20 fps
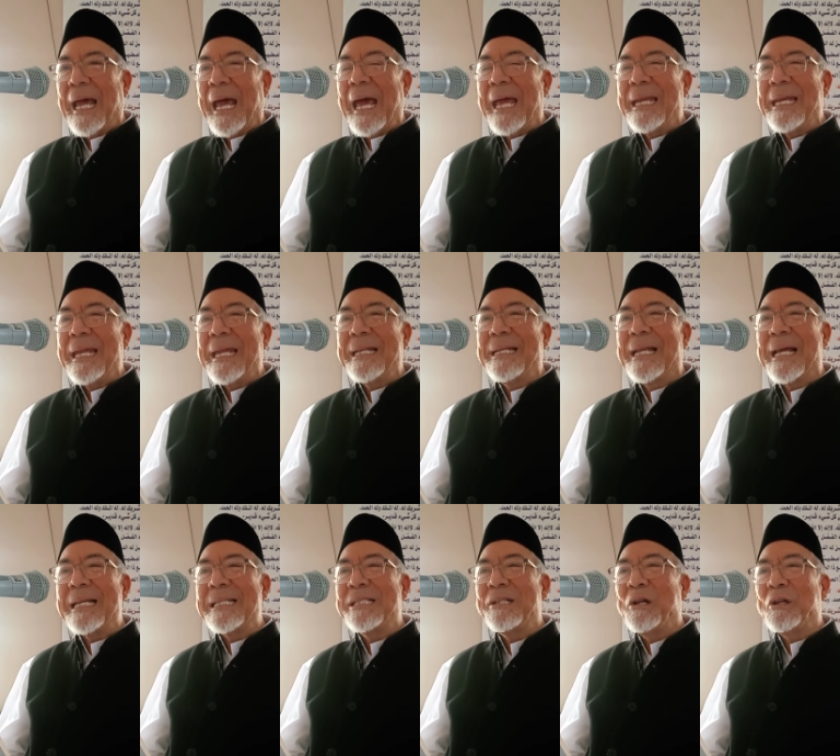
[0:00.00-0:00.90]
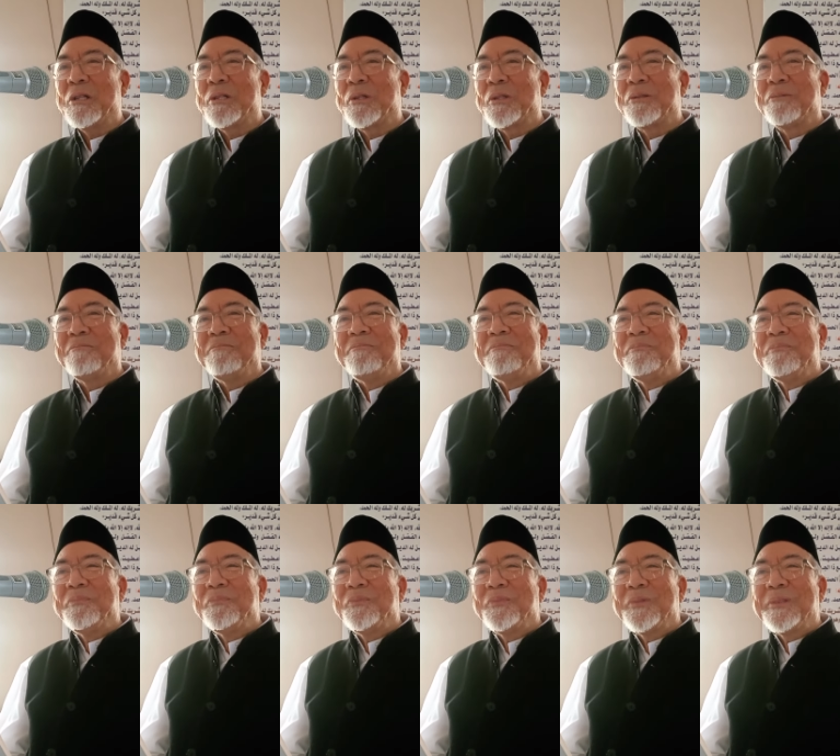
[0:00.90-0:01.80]
And he does not
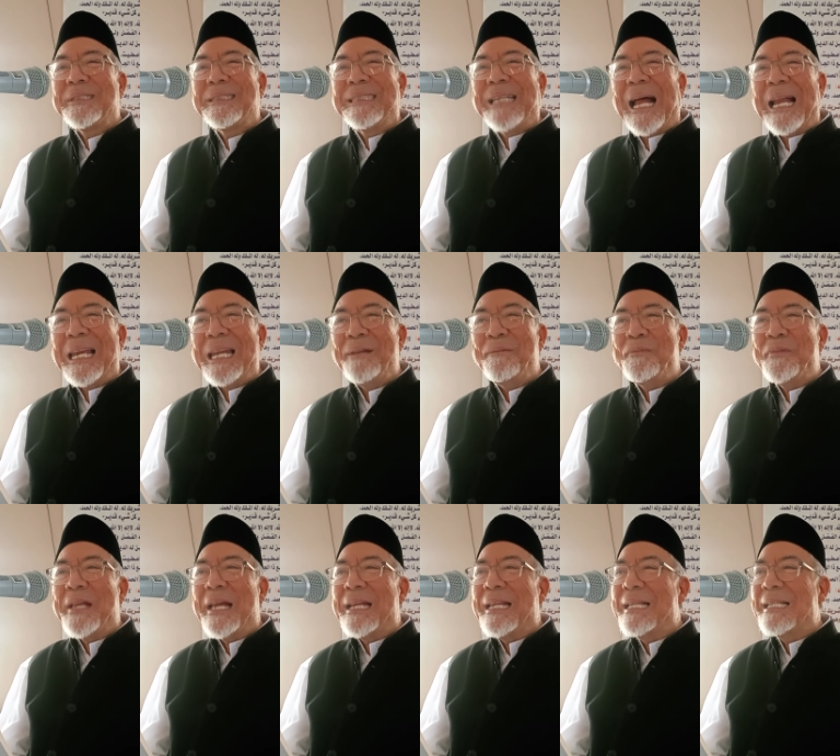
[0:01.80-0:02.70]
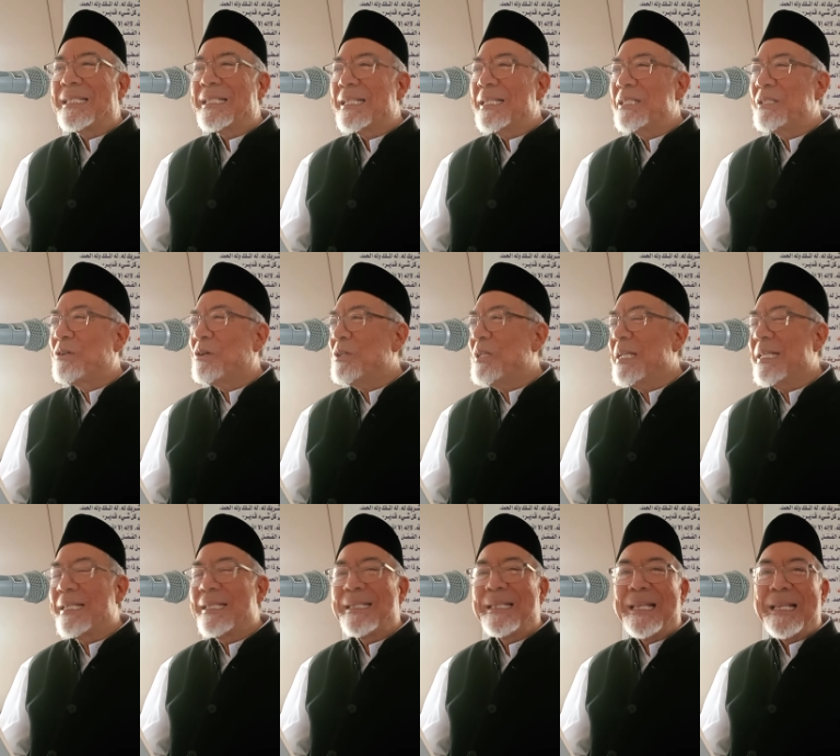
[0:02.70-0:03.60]
tell him that he's, he's got
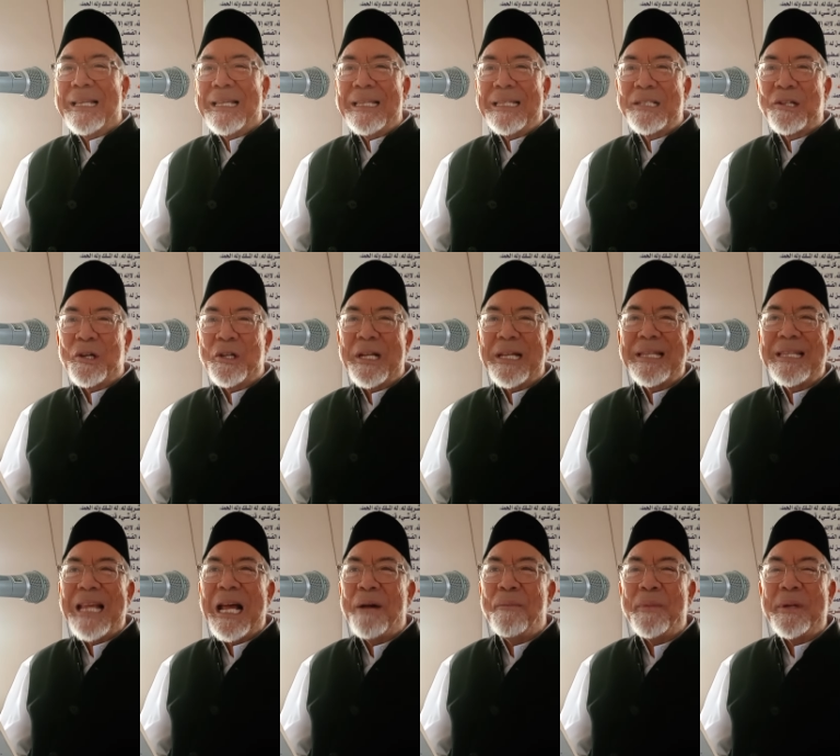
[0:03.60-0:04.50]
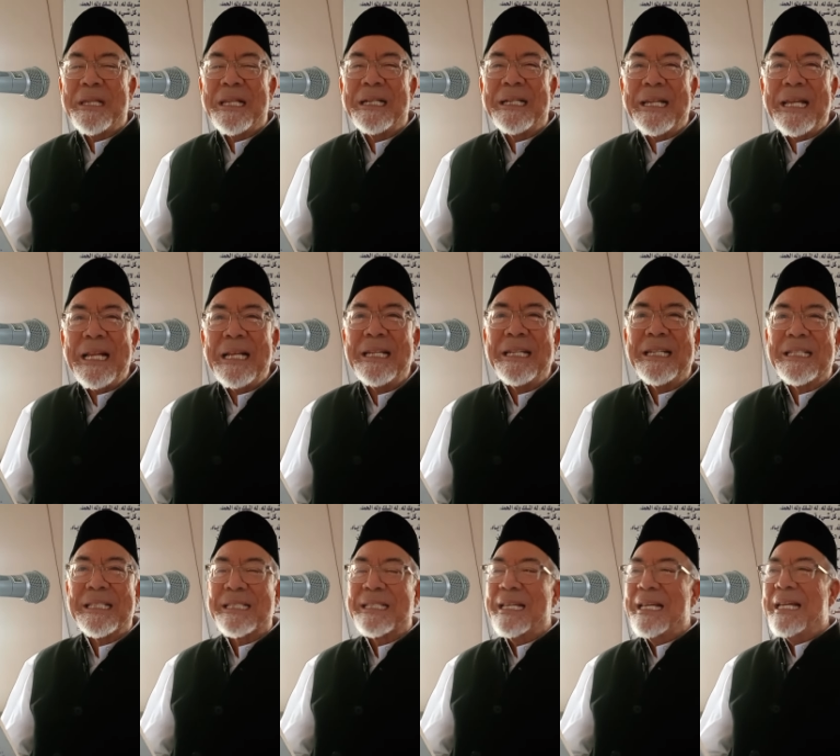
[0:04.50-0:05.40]
a it's got a terminal
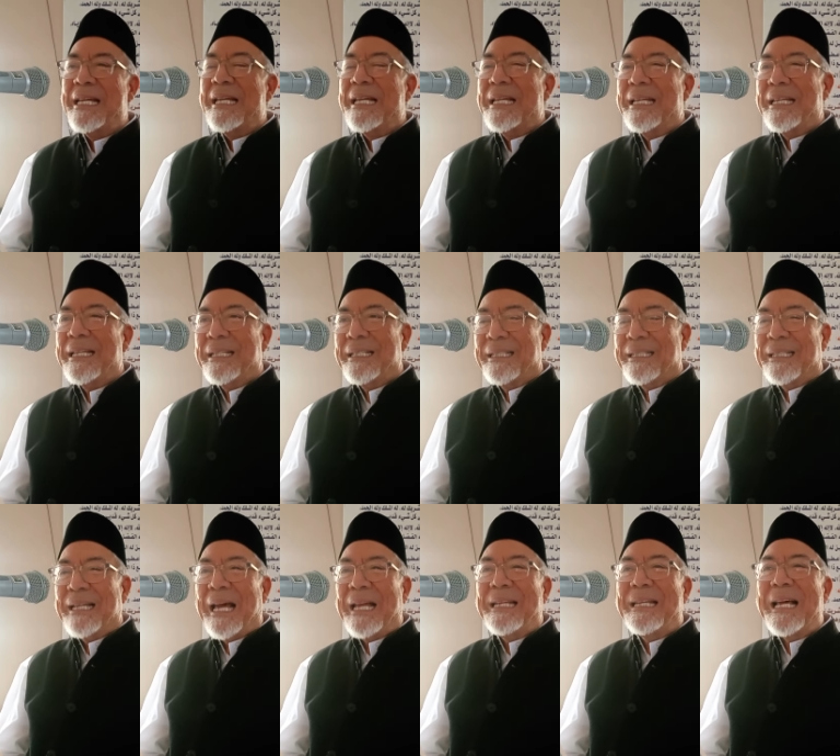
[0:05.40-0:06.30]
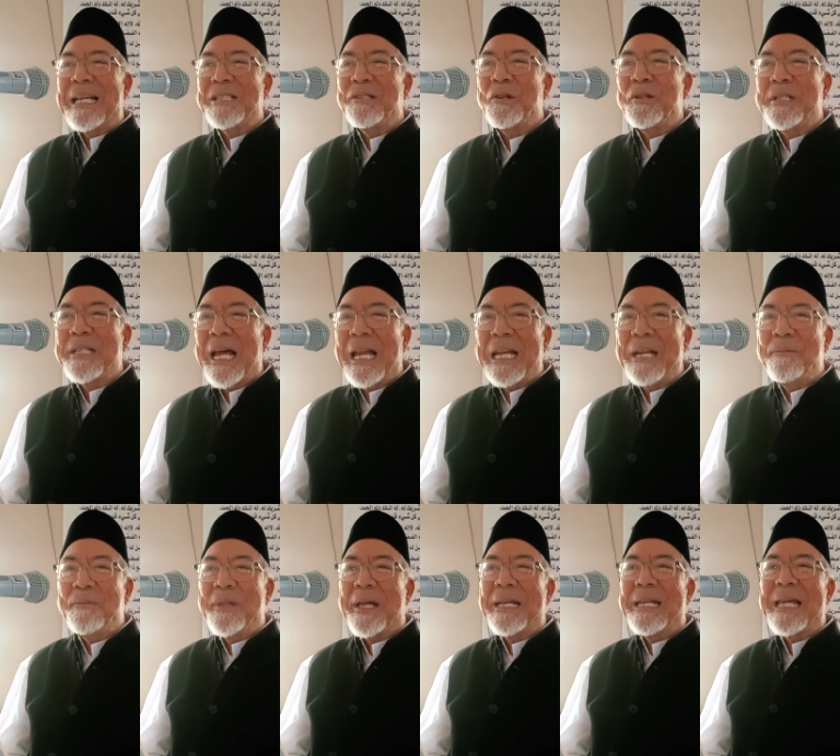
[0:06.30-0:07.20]
illness and does not tell
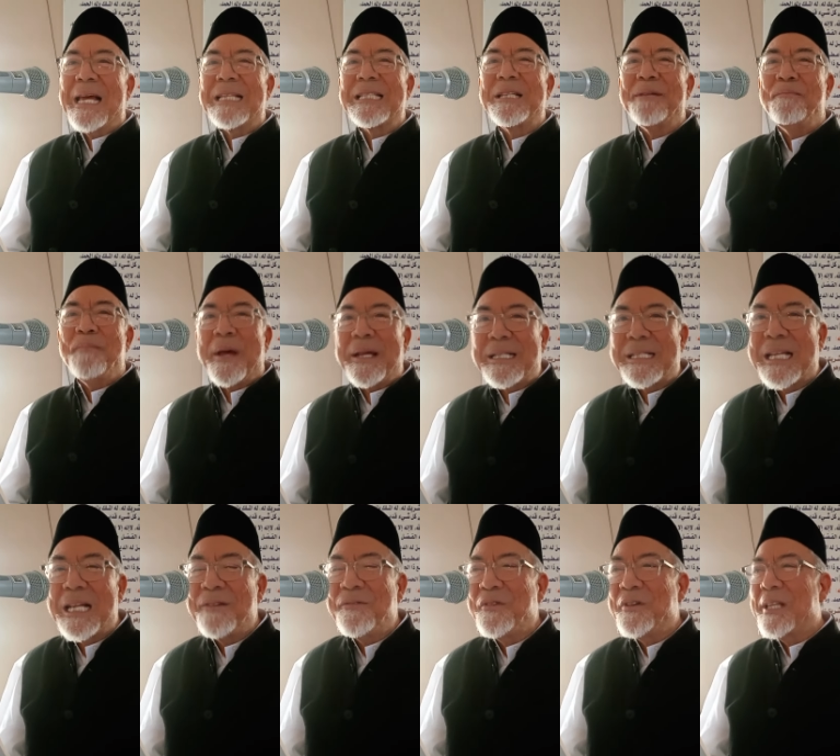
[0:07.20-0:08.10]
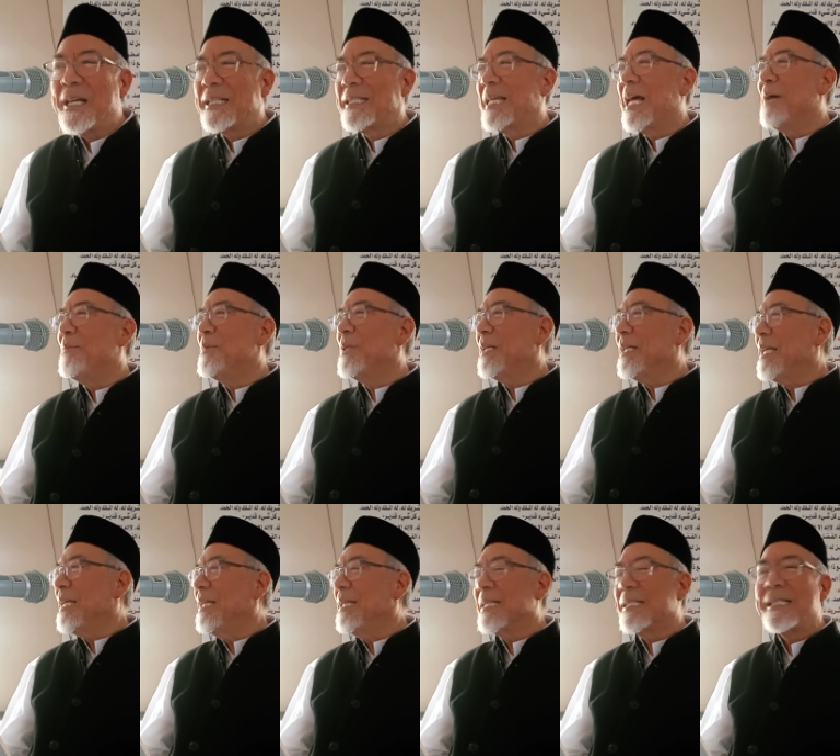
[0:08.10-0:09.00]
him that he has the medicine for that terminal
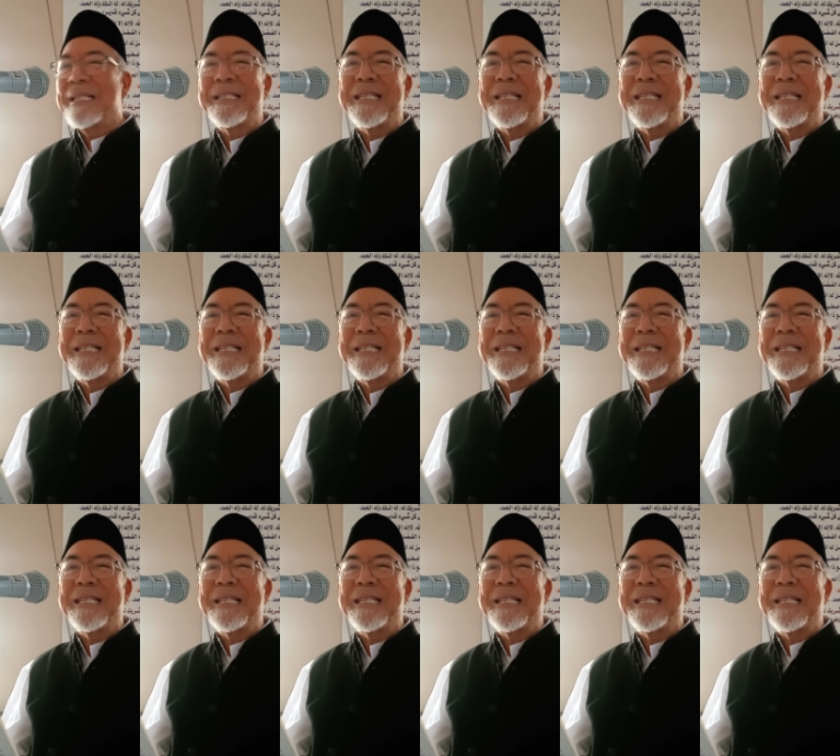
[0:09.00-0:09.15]
illness.